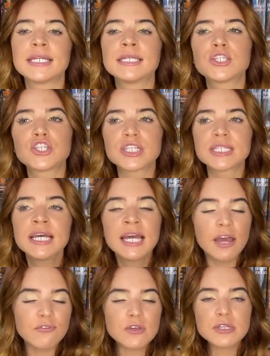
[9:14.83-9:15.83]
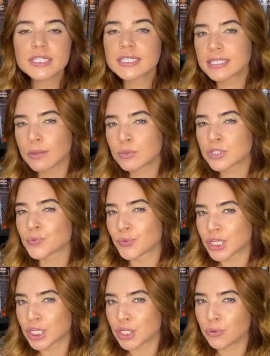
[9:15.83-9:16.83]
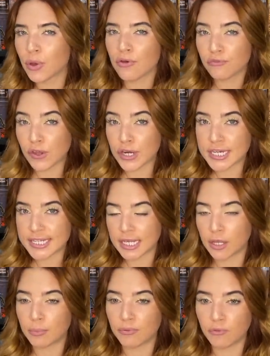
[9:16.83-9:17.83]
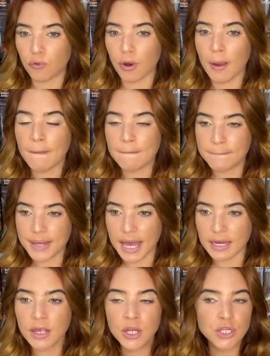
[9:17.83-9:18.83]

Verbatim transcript: And it's just, it feels like someone's reading you a fairy tale before bed.